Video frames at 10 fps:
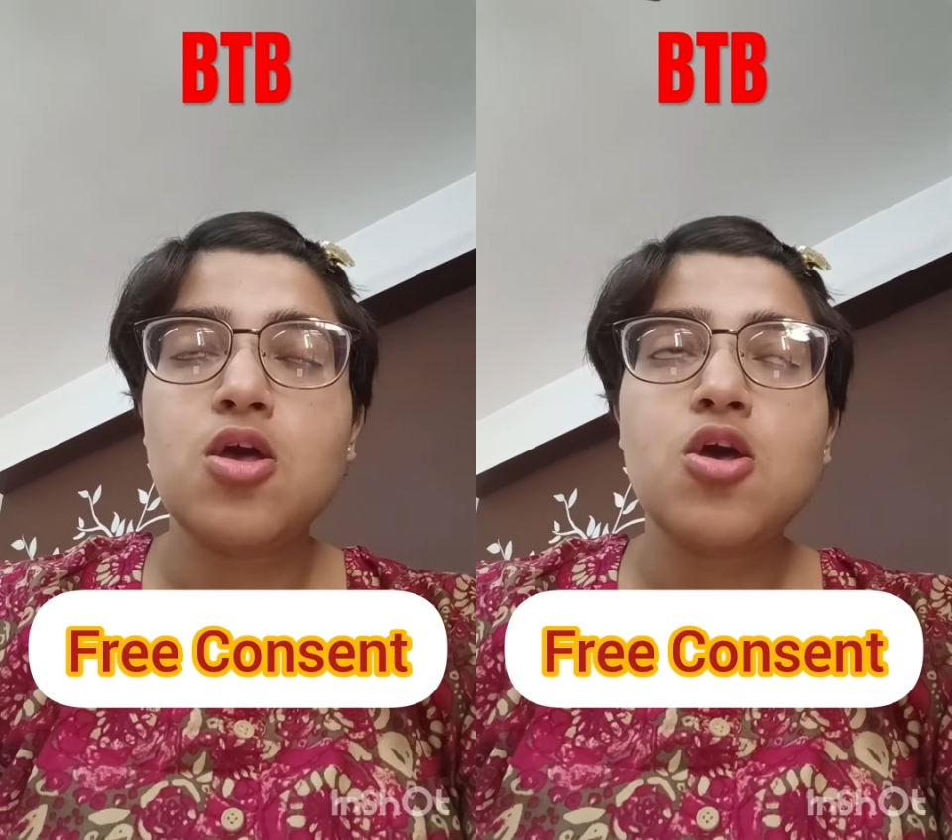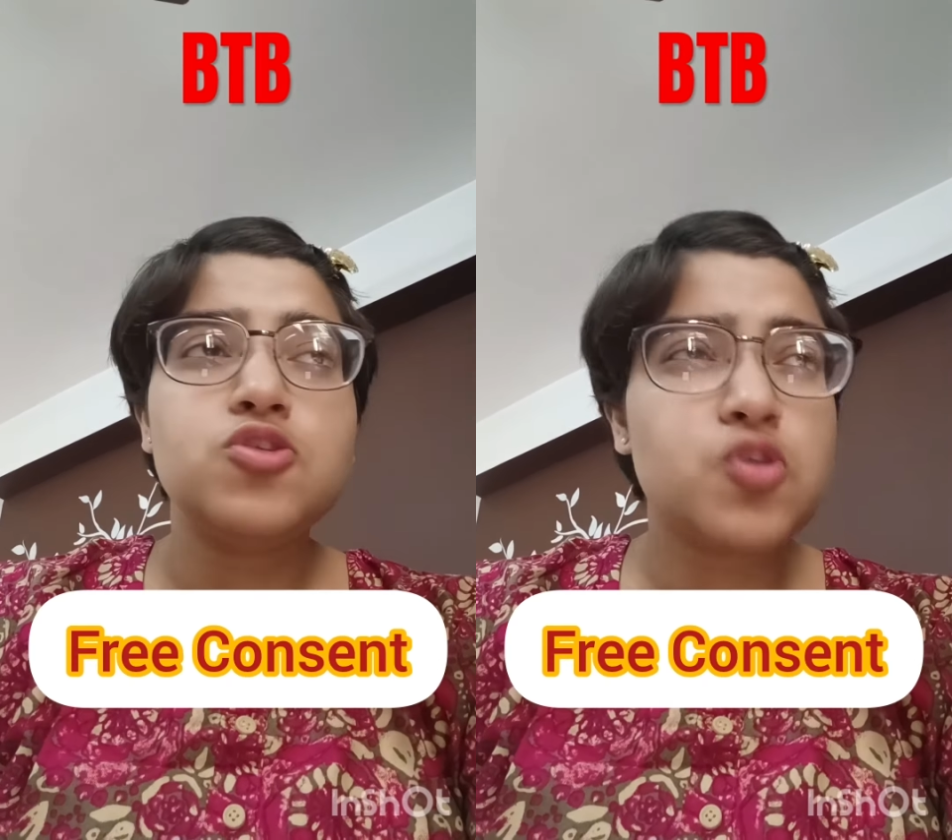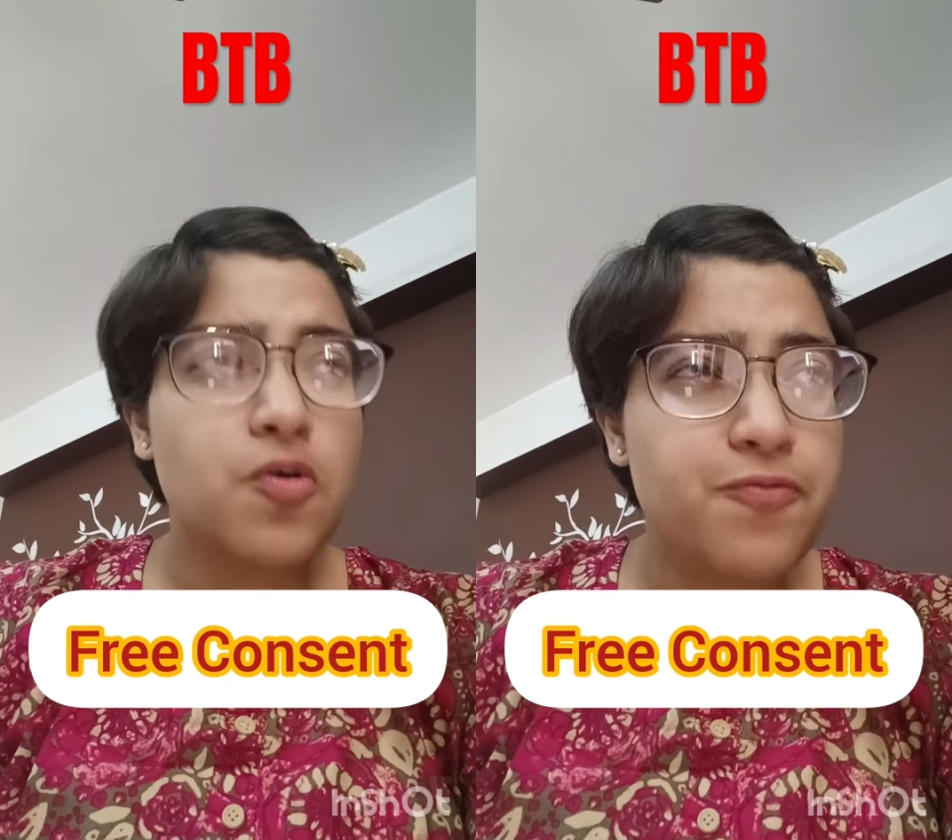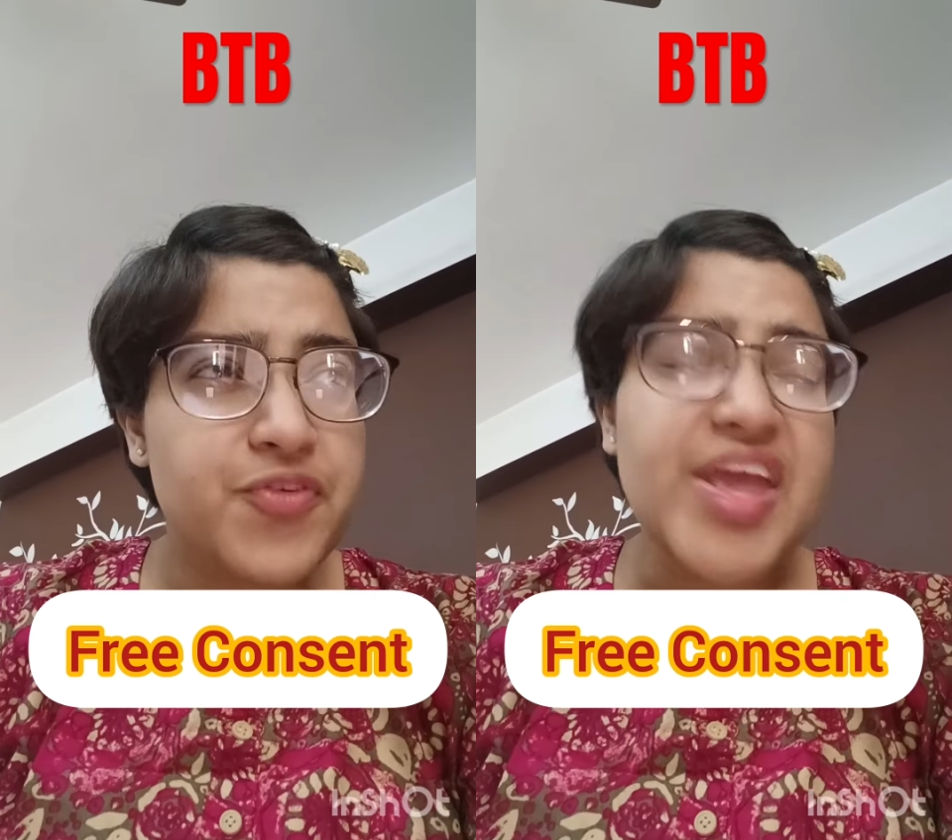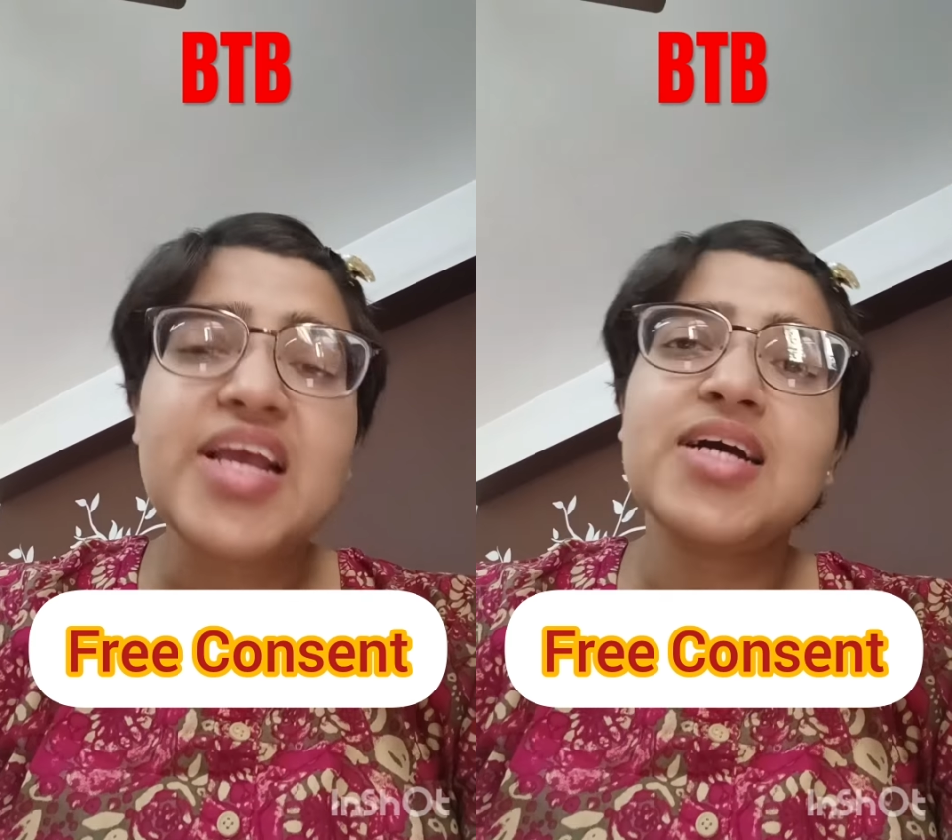So
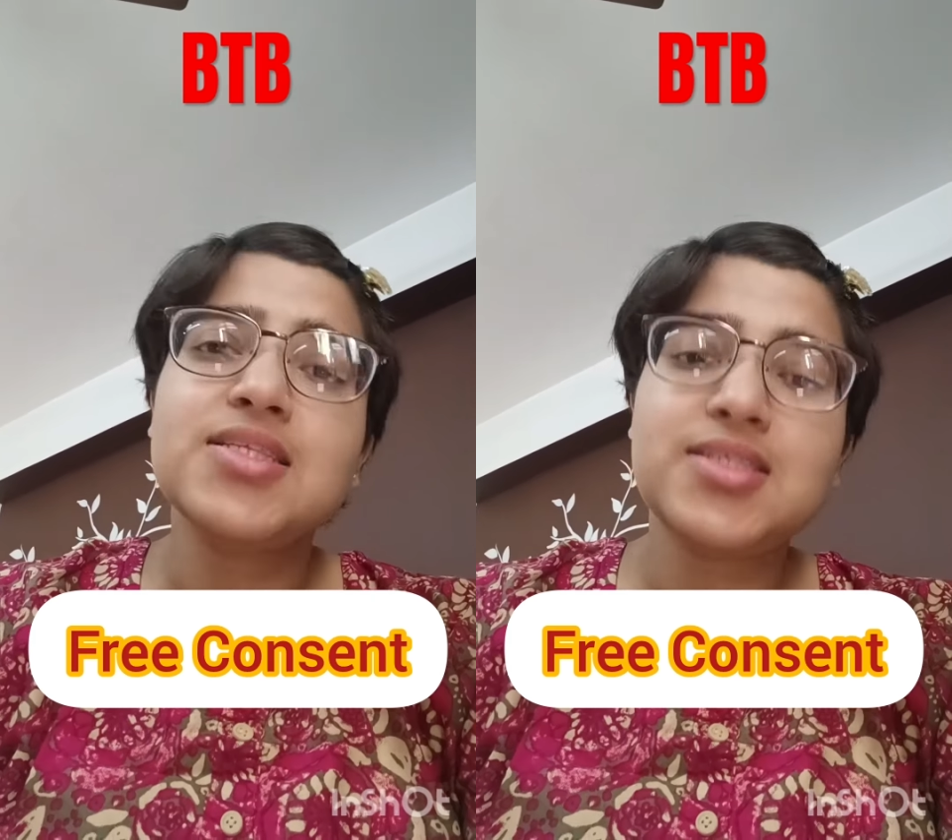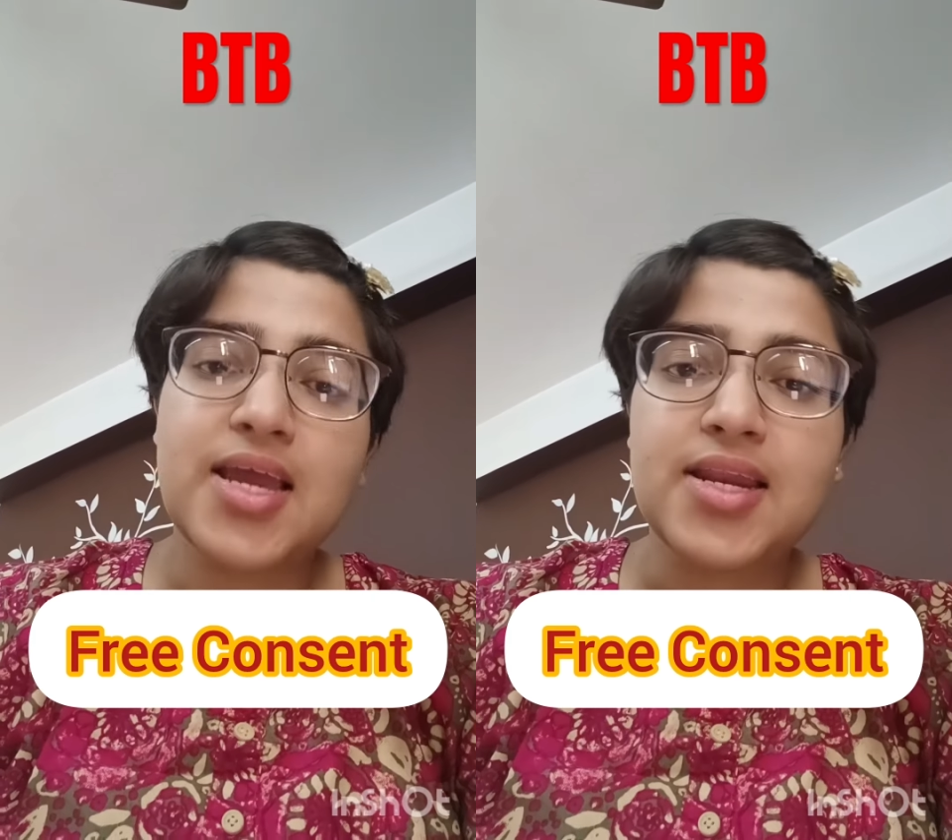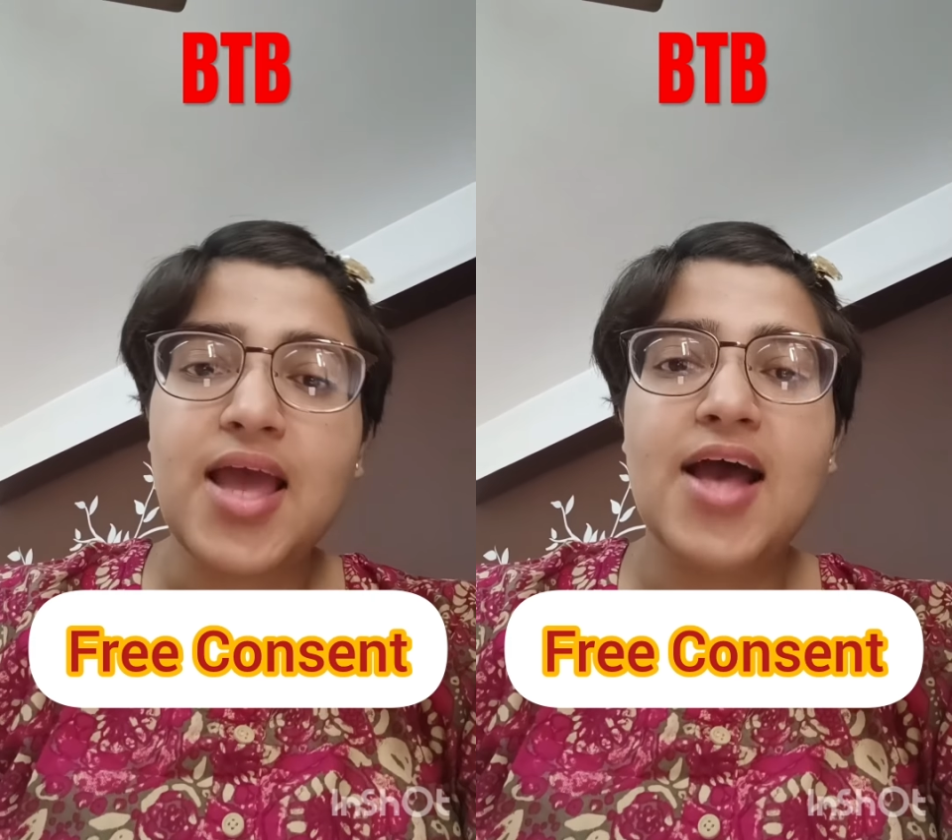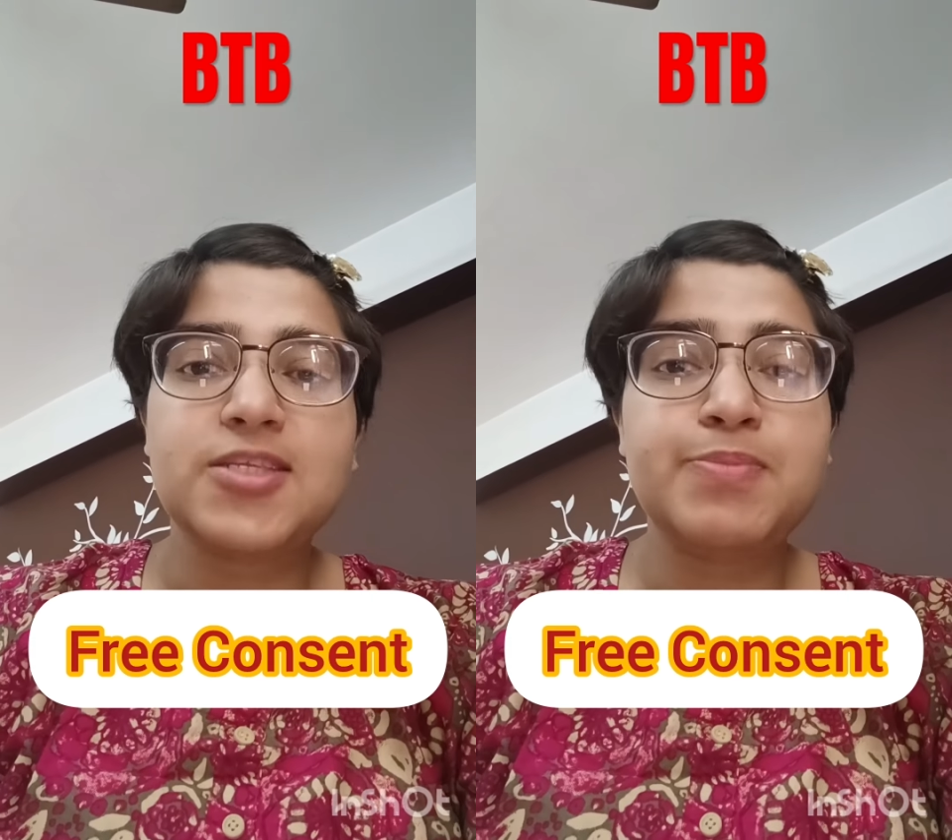free consent has